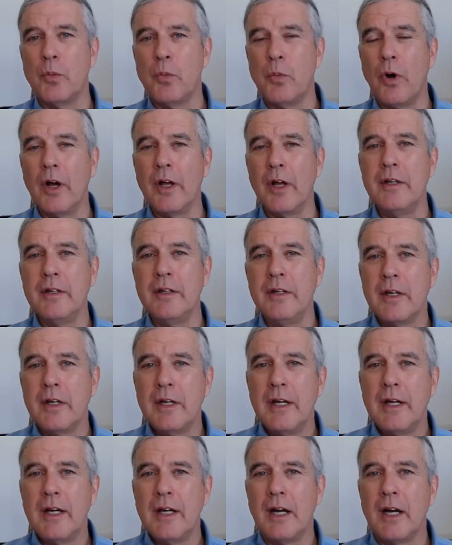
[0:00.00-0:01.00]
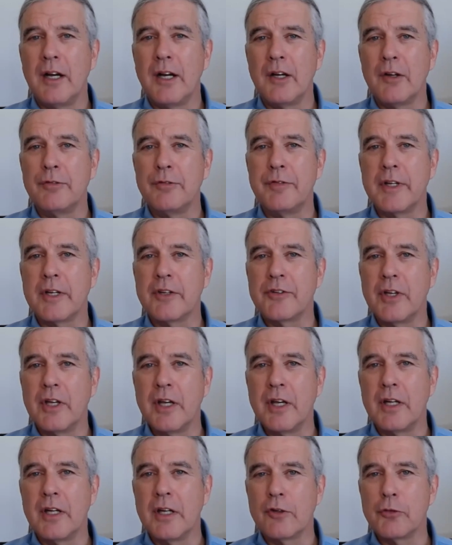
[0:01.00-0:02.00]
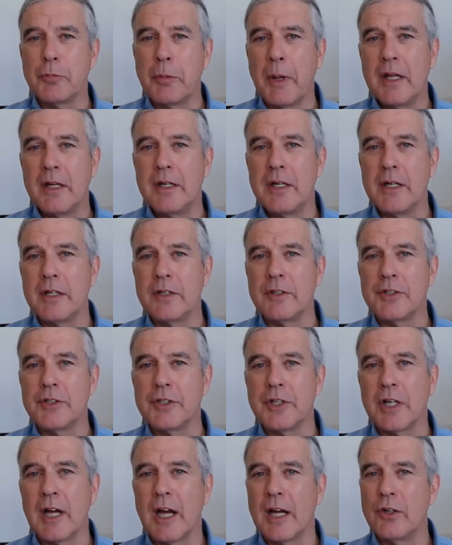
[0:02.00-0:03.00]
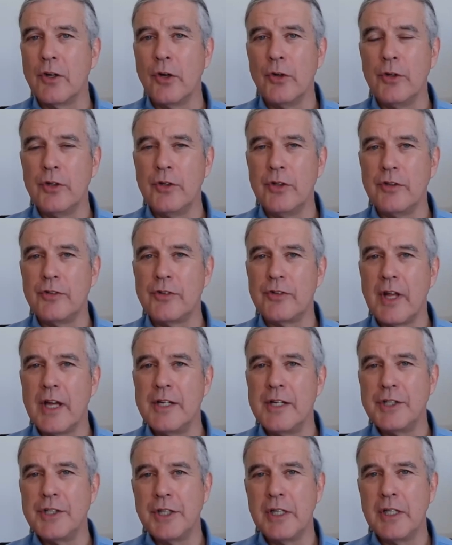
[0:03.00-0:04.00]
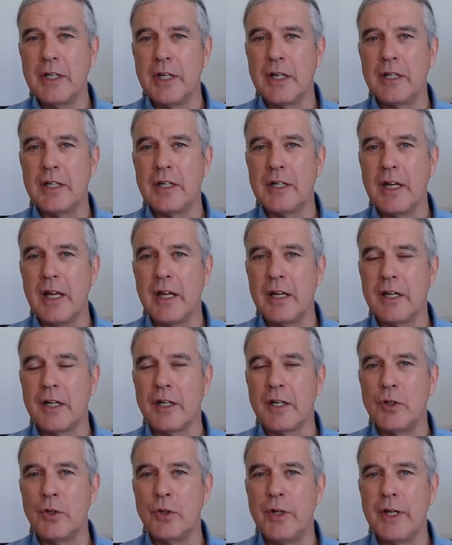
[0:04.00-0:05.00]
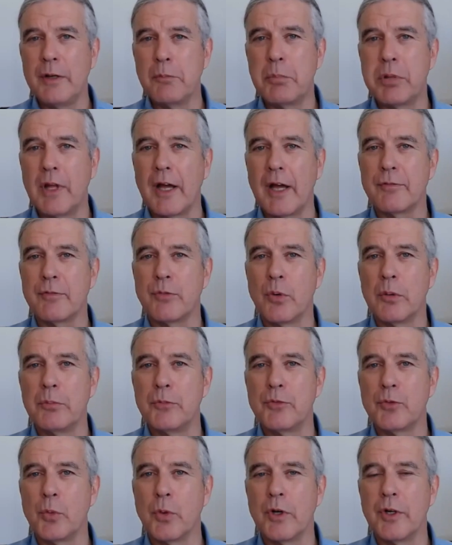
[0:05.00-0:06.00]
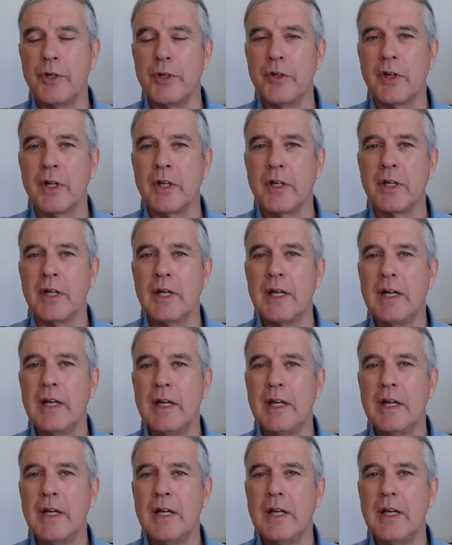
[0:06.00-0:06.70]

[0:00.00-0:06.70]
One, uh, fixing and expanding Chicago Union Station and, and including platforms where you can